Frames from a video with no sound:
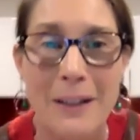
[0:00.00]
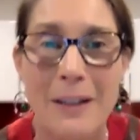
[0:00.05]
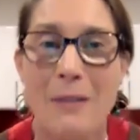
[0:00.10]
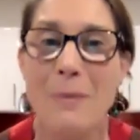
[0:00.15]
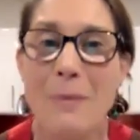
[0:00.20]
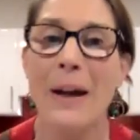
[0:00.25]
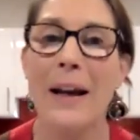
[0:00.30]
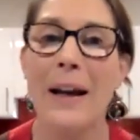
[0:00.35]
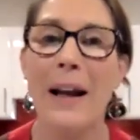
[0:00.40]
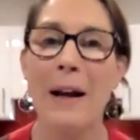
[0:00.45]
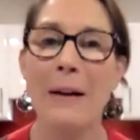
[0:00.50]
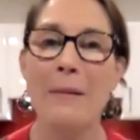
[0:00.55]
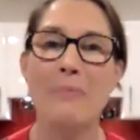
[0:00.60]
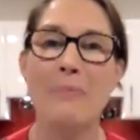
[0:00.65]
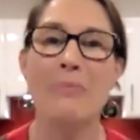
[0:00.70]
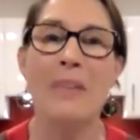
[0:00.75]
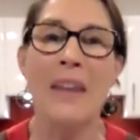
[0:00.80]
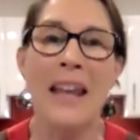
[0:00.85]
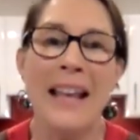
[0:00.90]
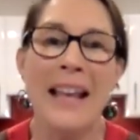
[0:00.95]
But
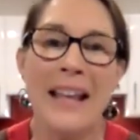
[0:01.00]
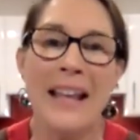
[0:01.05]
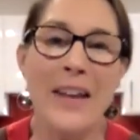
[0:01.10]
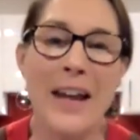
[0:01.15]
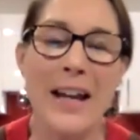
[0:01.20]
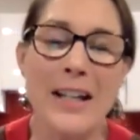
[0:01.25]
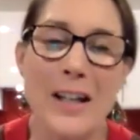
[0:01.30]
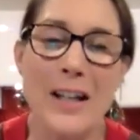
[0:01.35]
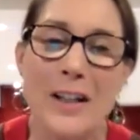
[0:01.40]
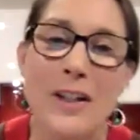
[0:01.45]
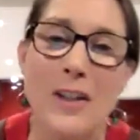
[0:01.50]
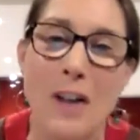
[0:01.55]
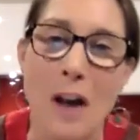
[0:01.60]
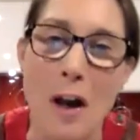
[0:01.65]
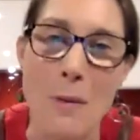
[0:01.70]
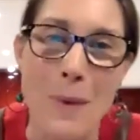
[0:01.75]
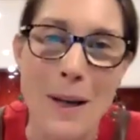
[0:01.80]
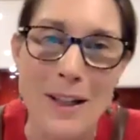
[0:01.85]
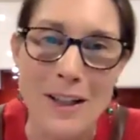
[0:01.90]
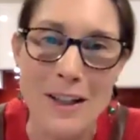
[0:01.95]
thank you so
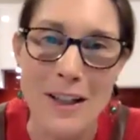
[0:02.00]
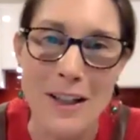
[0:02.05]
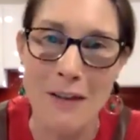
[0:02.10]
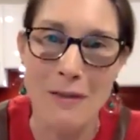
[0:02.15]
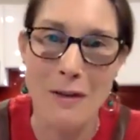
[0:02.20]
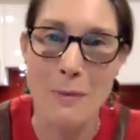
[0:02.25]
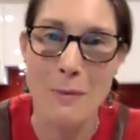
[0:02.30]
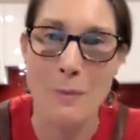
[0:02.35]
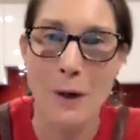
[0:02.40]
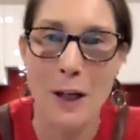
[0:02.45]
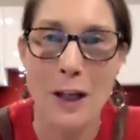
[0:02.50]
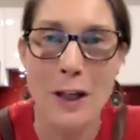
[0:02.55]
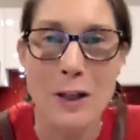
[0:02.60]
much to everybody